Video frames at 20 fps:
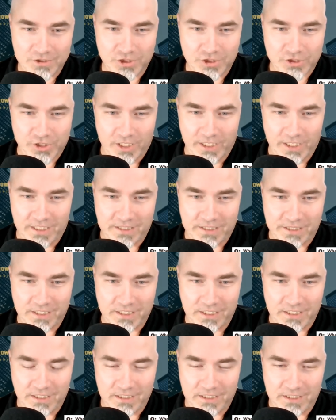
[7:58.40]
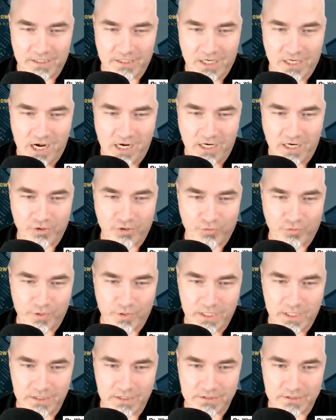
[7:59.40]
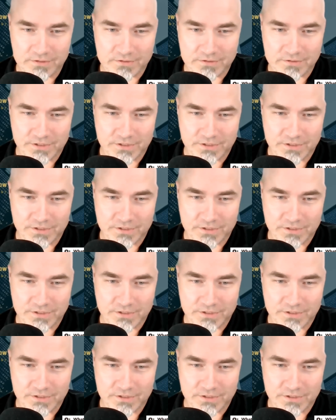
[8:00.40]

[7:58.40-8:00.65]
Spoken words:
just like the concrete